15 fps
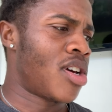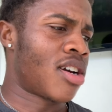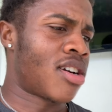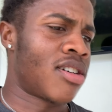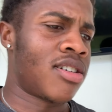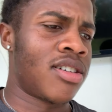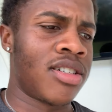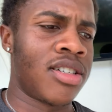not
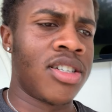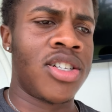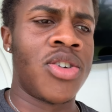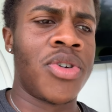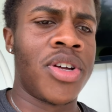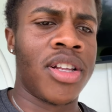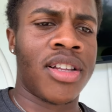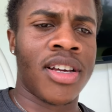gonna
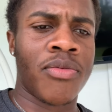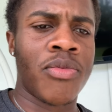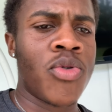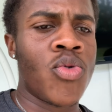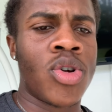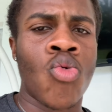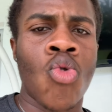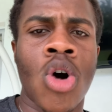do anything we
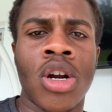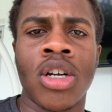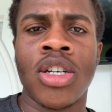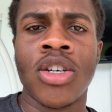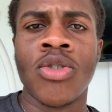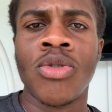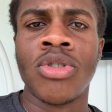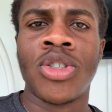wouldn't want to
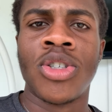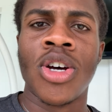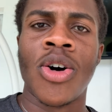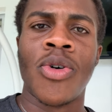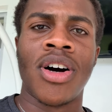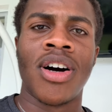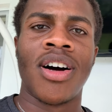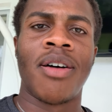do.
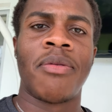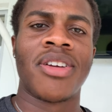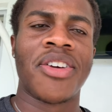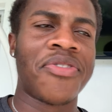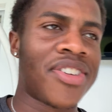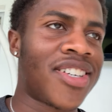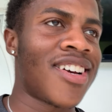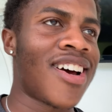So I'm gonna
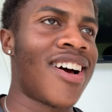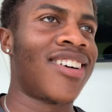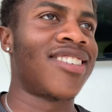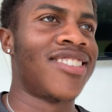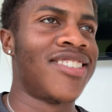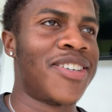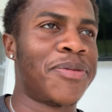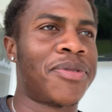give it a shot.
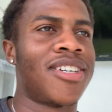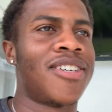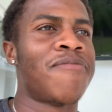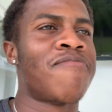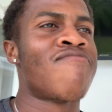You know what I'm saying?